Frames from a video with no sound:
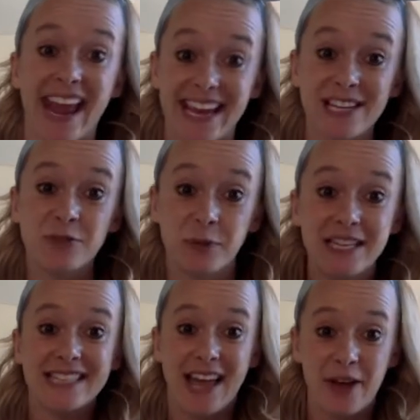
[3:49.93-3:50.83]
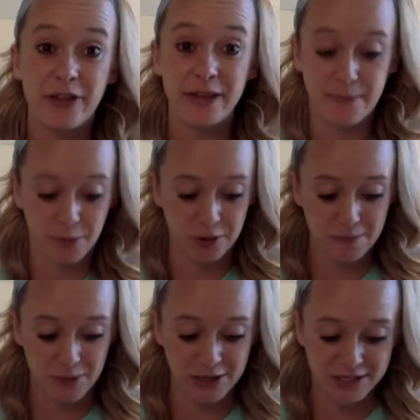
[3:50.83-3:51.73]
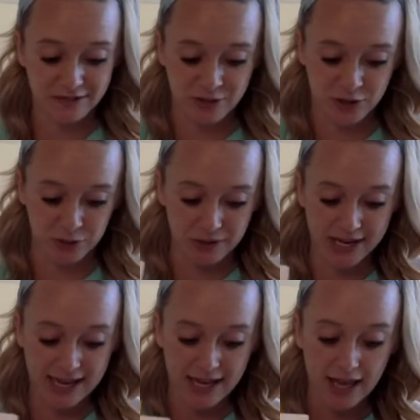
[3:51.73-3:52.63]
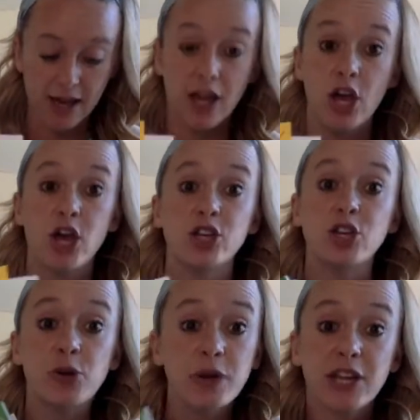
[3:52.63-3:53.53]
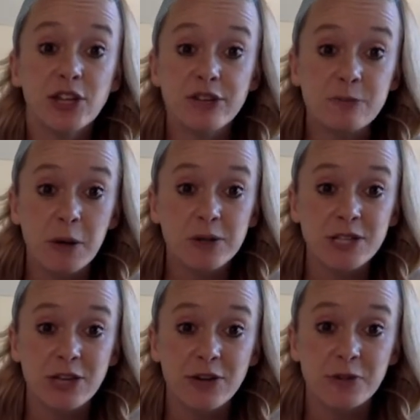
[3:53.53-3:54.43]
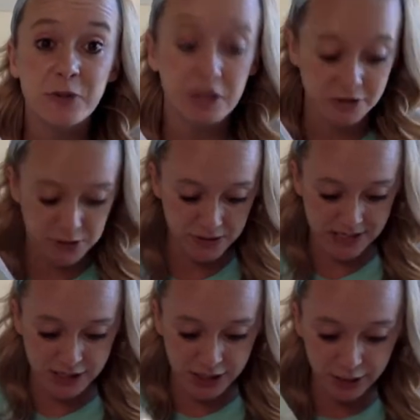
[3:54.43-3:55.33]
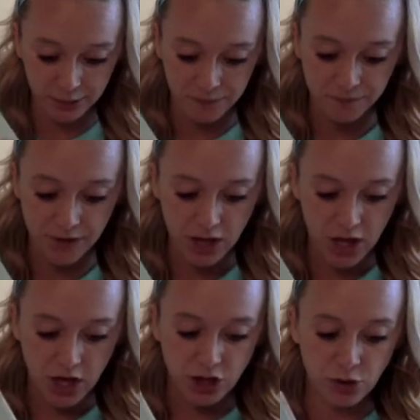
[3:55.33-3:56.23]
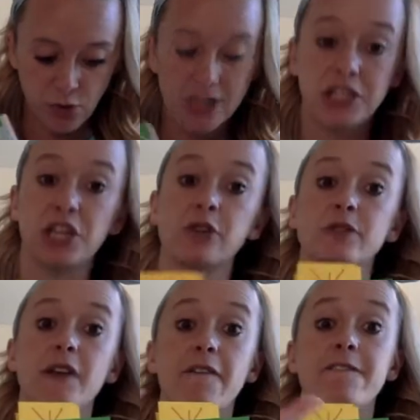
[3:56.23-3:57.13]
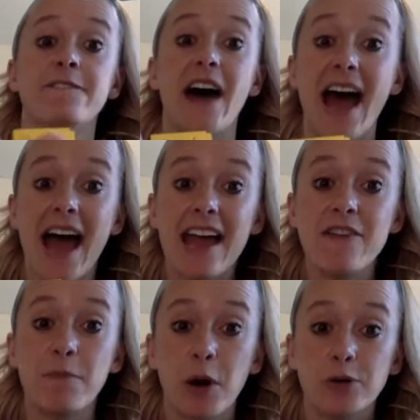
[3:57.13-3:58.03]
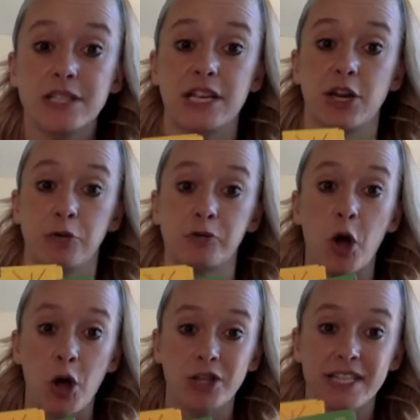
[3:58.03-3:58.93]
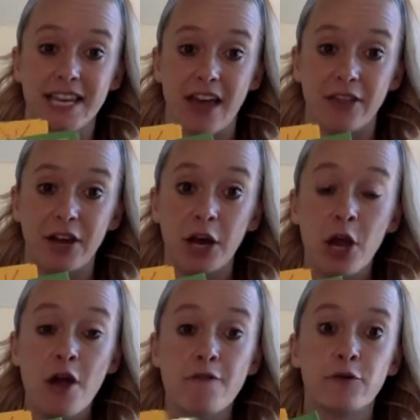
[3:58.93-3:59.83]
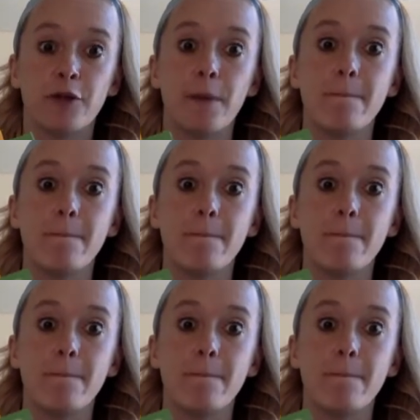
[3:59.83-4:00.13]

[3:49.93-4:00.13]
and retell the important parts of the story? You can use Post-it notes when you do this too. You'll want to use 5 Post-it notes all together for the